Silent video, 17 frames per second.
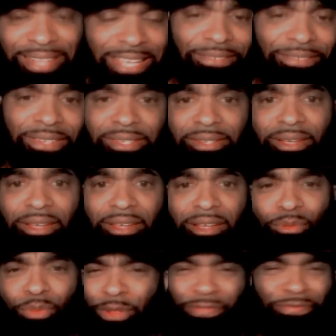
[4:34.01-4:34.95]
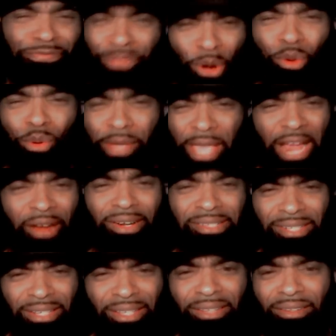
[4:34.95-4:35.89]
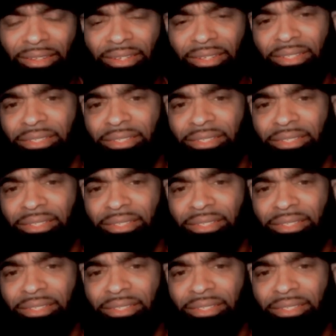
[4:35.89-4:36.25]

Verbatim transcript: Davis? With no guarantee?